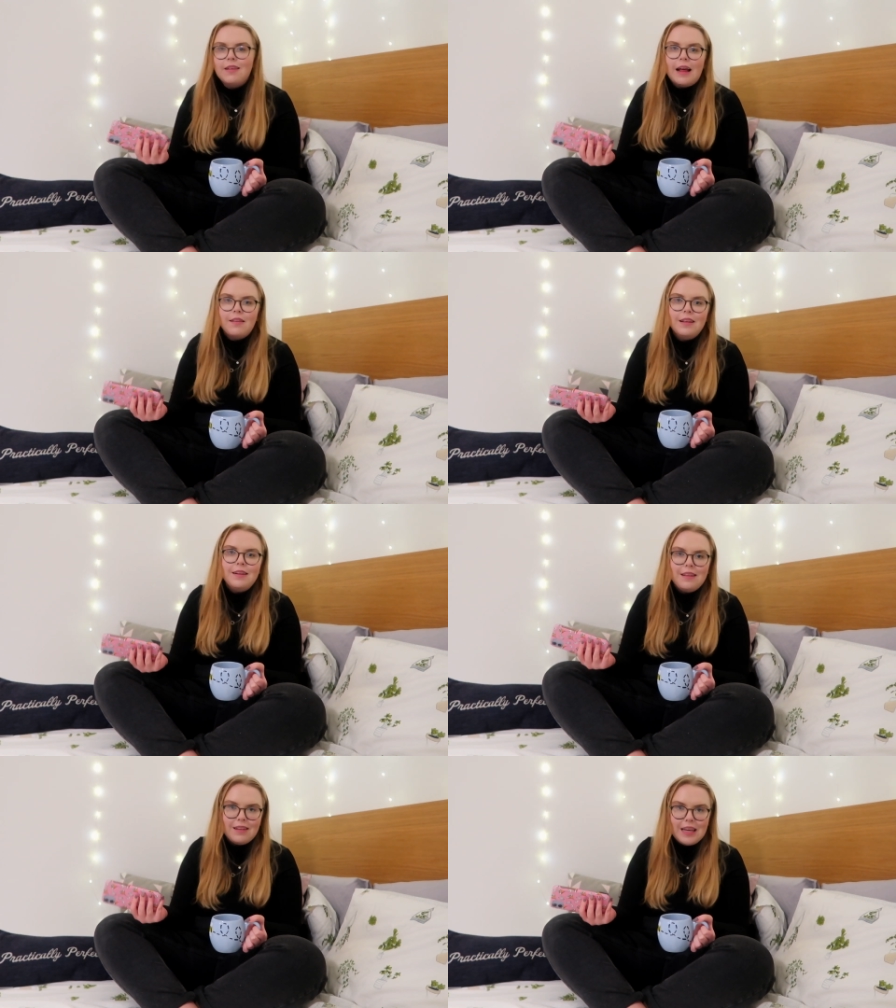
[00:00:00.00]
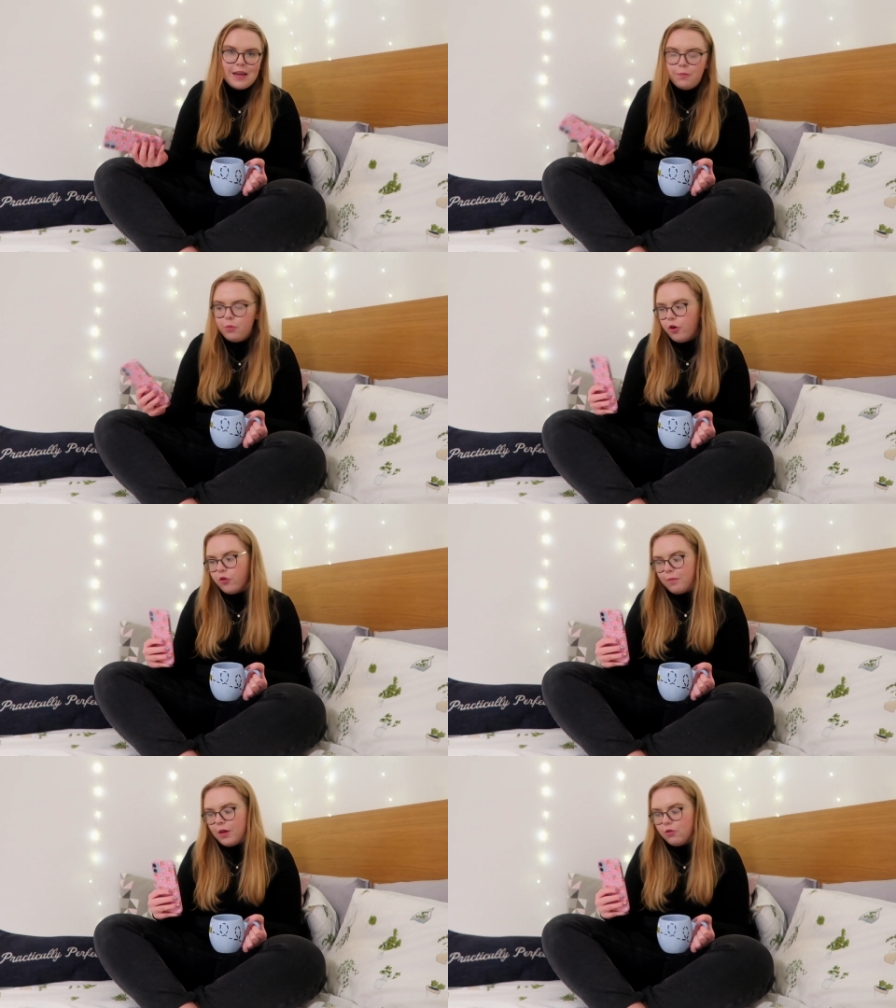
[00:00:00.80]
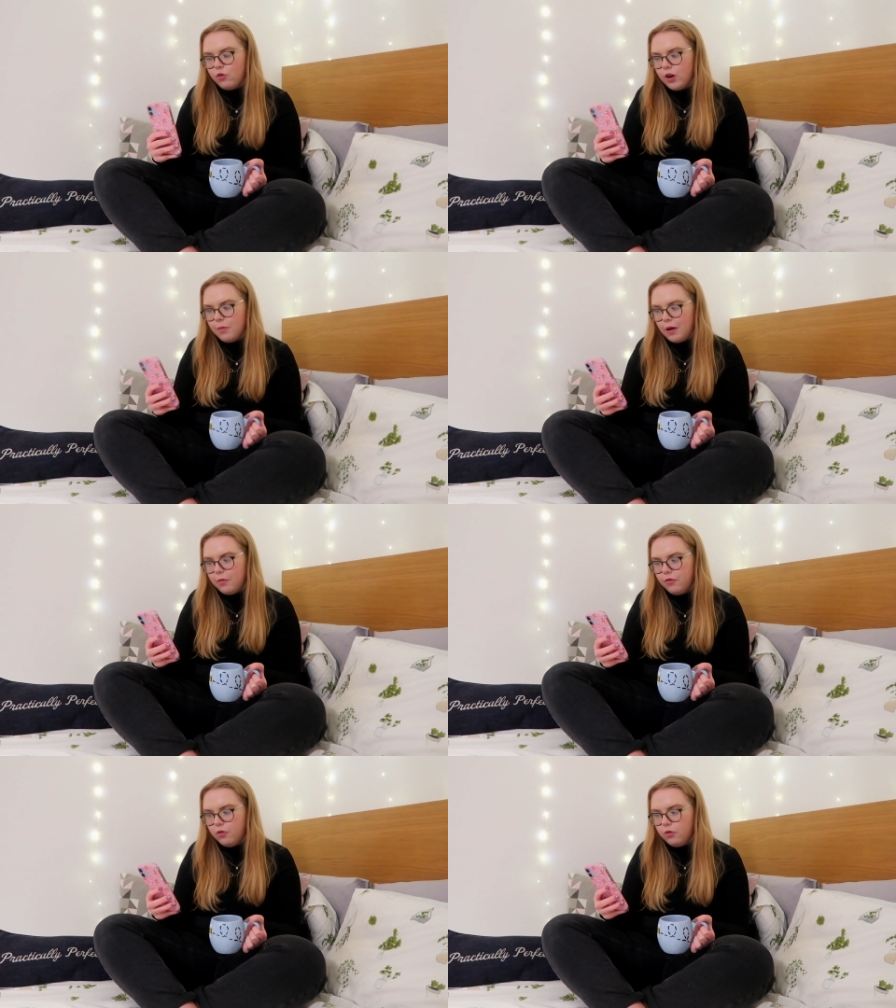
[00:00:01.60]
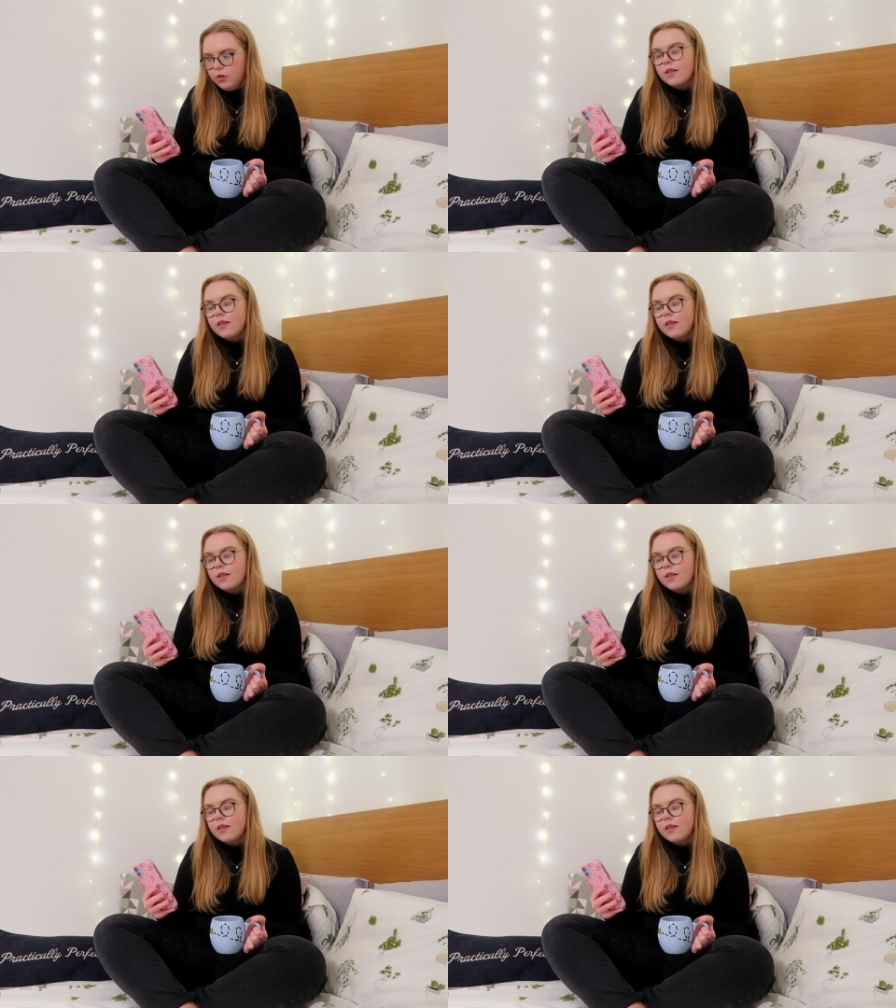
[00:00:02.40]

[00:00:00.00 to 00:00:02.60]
So that's the Disney program that I was talking about before.